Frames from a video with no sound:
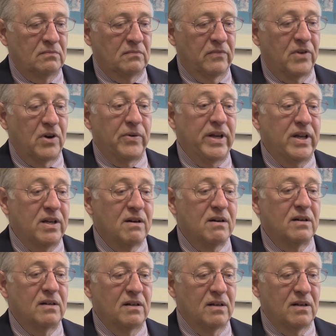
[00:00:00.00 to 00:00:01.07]
very
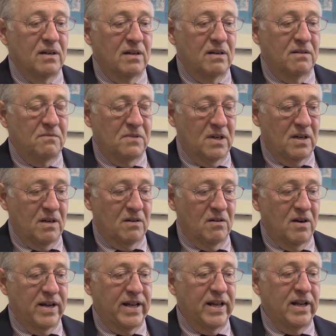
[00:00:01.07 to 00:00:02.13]
young,
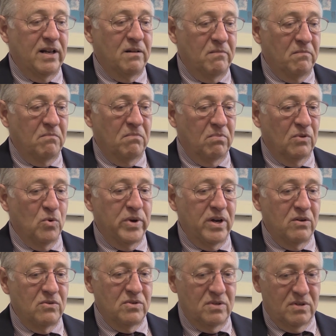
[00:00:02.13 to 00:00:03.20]
hot-headed
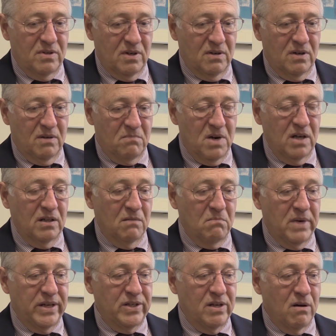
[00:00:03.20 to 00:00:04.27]
lawyers, among them
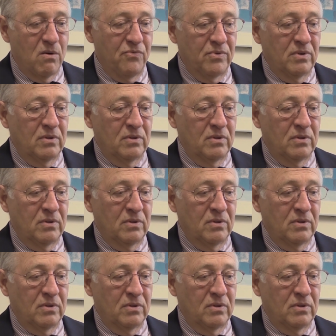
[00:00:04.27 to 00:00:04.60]
myself,